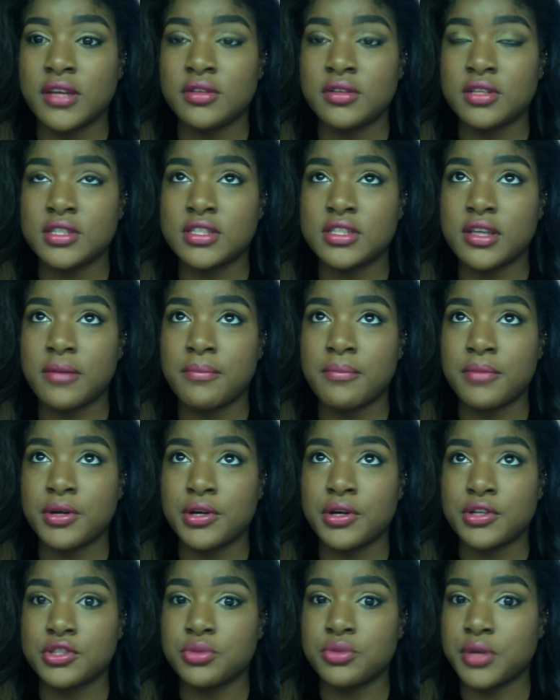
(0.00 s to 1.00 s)

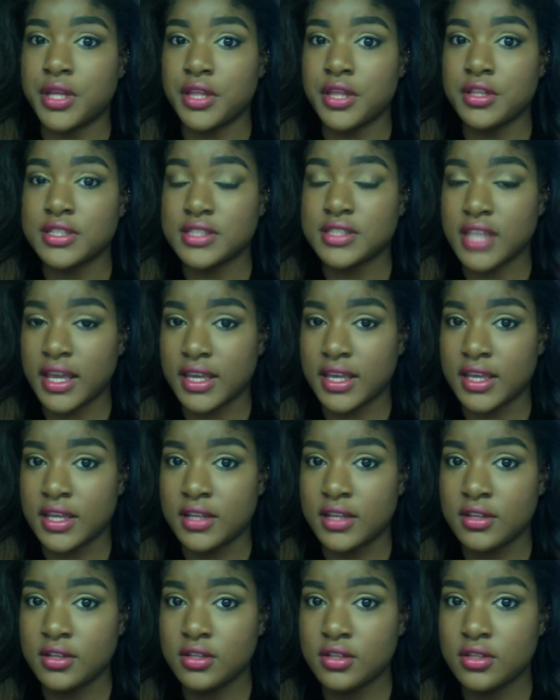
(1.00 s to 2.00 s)
December
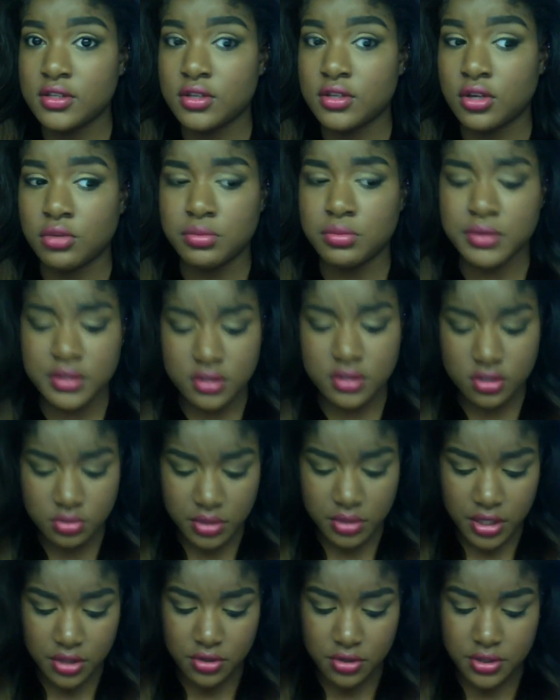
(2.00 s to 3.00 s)
22nd. Nope, it's the
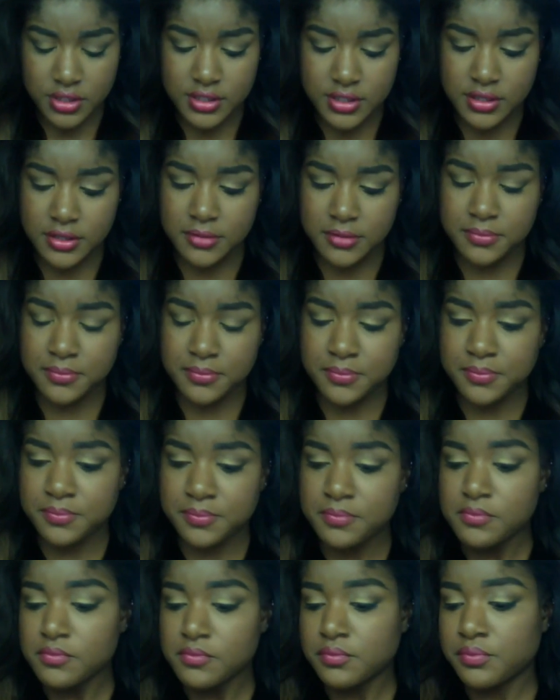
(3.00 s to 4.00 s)
23rd, isn't it?
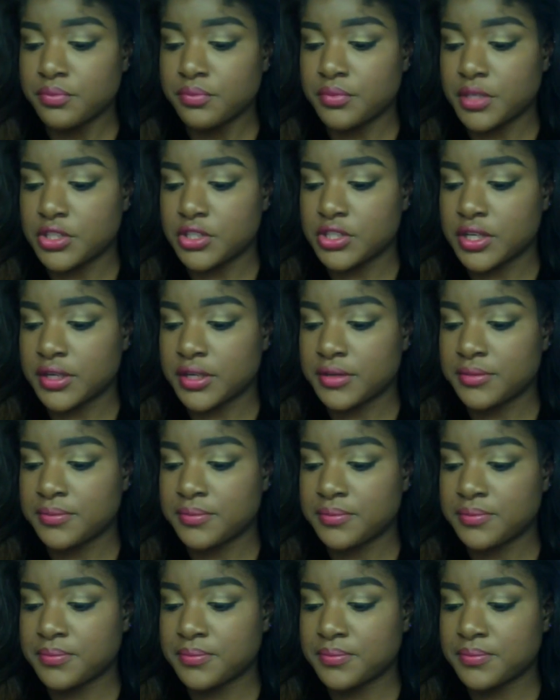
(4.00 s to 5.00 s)
Let me check.
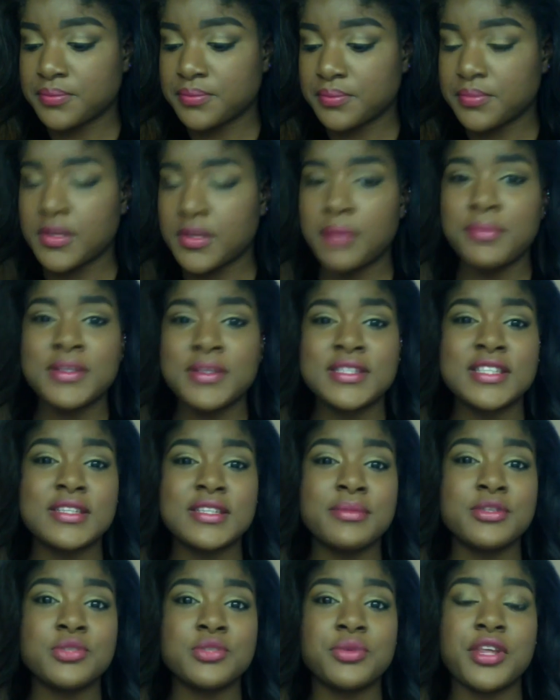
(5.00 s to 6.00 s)
Yep, it's
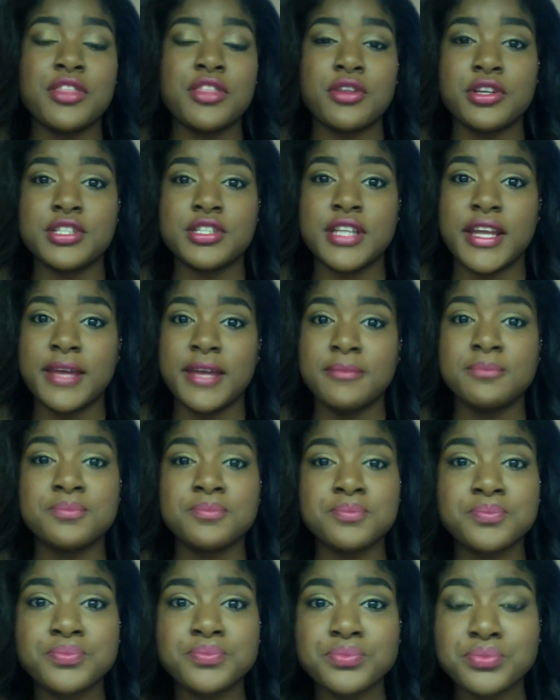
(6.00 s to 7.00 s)
December 23rd today.
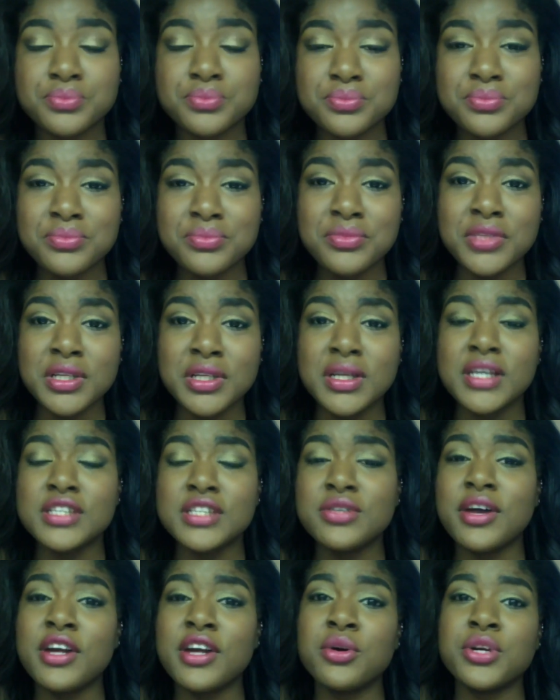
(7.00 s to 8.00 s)
And so
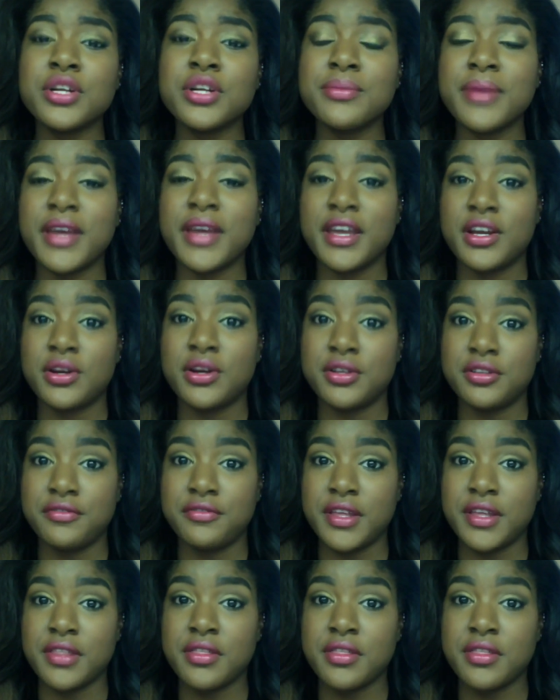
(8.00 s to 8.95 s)
I ordered my hair on the 5th.